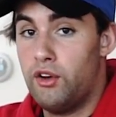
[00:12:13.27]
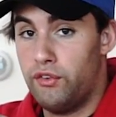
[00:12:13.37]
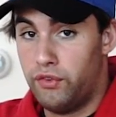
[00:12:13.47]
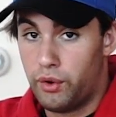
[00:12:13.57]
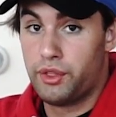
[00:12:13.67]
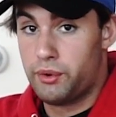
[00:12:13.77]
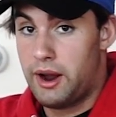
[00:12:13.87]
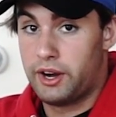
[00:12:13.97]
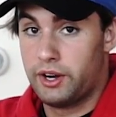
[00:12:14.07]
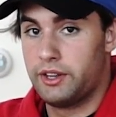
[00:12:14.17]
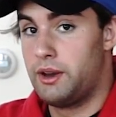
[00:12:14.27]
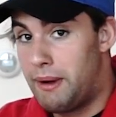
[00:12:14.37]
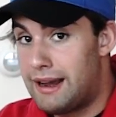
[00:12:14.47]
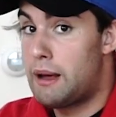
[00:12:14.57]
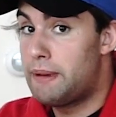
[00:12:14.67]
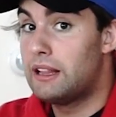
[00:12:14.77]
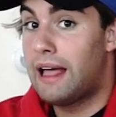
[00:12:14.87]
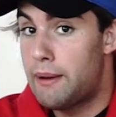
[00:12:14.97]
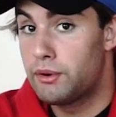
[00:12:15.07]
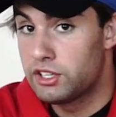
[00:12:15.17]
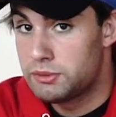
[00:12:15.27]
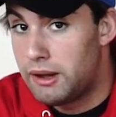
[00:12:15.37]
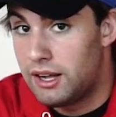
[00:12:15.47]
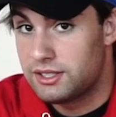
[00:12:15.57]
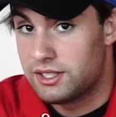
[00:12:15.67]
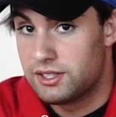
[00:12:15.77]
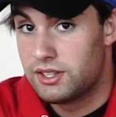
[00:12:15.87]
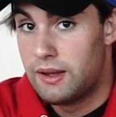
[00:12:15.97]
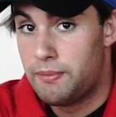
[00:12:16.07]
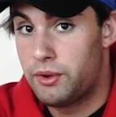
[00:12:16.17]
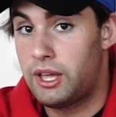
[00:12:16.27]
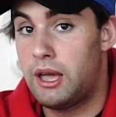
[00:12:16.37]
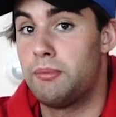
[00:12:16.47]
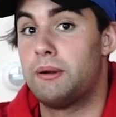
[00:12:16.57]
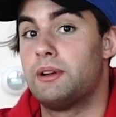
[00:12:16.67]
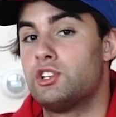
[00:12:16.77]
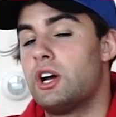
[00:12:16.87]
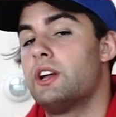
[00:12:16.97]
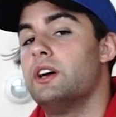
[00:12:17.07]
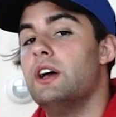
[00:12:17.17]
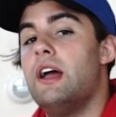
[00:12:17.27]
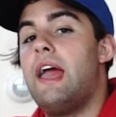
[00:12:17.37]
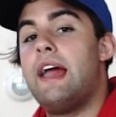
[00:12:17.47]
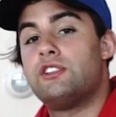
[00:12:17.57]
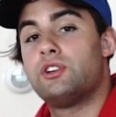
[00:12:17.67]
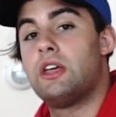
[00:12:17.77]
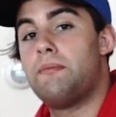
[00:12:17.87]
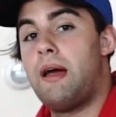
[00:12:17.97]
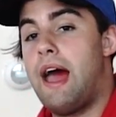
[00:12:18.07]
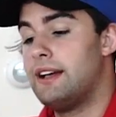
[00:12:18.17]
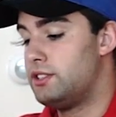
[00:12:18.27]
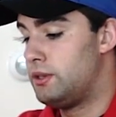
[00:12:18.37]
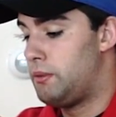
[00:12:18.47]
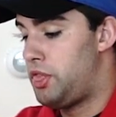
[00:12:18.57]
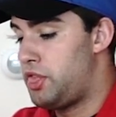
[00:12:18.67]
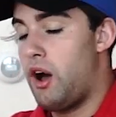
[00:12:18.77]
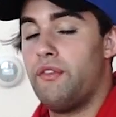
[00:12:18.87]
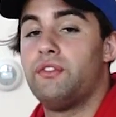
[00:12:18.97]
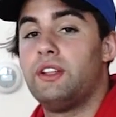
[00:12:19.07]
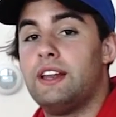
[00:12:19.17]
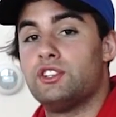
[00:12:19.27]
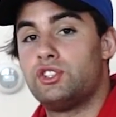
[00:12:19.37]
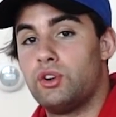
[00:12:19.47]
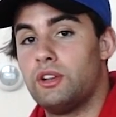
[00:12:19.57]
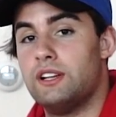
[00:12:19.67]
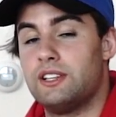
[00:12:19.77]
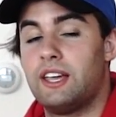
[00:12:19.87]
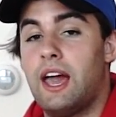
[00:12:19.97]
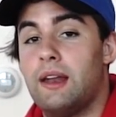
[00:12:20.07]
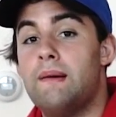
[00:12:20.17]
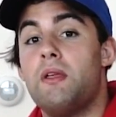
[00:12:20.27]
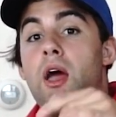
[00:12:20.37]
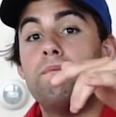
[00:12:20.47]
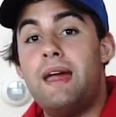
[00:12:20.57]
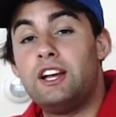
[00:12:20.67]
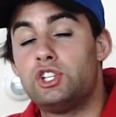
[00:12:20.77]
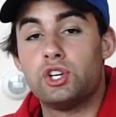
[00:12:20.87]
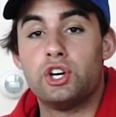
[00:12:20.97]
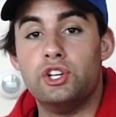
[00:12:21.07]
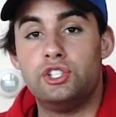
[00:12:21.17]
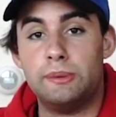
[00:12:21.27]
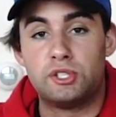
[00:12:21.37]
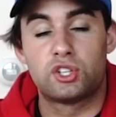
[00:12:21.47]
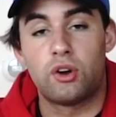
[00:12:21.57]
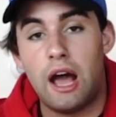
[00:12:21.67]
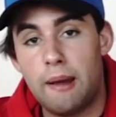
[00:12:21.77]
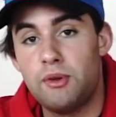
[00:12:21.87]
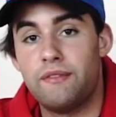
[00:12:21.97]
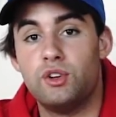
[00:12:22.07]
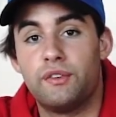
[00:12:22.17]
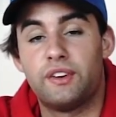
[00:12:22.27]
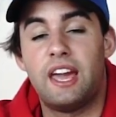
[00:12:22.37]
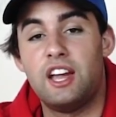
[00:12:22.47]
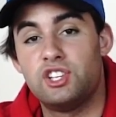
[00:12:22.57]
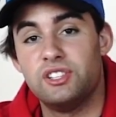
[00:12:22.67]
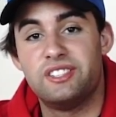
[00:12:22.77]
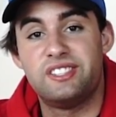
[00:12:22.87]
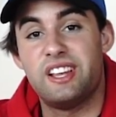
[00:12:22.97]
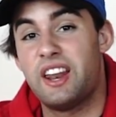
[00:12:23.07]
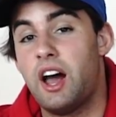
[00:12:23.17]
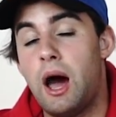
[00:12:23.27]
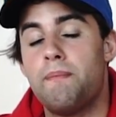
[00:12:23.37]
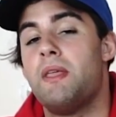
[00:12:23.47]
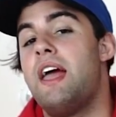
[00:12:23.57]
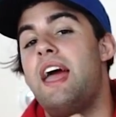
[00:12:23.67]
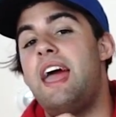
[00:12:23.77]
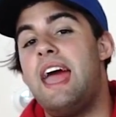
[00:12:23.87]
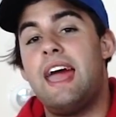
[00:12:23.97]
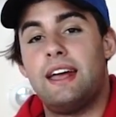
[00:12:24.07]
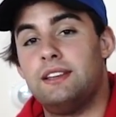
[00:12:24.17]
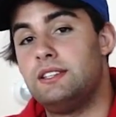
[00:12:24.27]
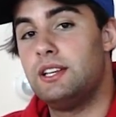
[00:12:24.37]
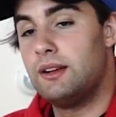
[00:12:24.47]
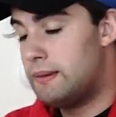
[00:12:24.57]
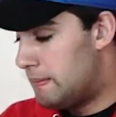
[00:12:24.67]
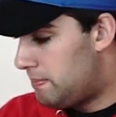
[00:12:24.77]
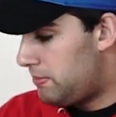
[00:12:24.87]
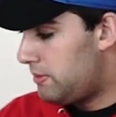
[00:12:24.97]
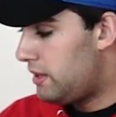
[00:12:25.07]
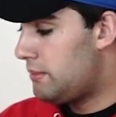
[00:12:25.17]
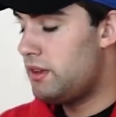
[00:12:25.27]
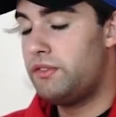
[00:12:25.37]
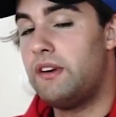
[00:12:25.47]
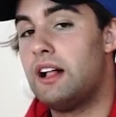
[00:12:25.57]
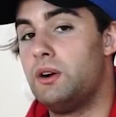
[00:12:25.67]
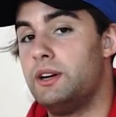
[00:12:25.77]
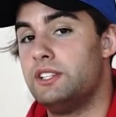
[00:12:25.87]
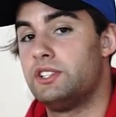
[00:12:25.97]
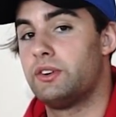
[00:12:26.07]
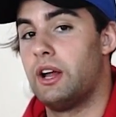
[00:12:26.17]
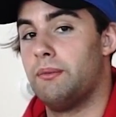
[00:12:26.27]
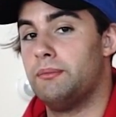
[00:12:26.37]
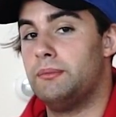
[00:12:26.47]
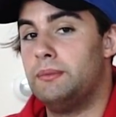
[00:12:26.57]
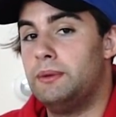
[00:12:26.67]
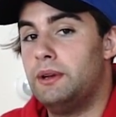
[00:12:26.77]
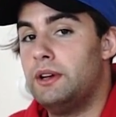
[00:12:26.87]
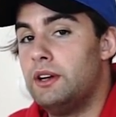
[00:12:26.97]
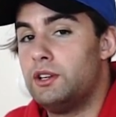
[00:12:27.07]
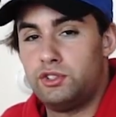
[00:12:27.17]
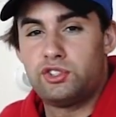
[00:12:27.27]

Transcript: for the record. They might not be elaborate responses, okay, but I'm going to try to answer them as thoughtfully and as thoroughly as I can. Make sure you subscribe, you have notifications set up, and give me a follow on Instagram. Don't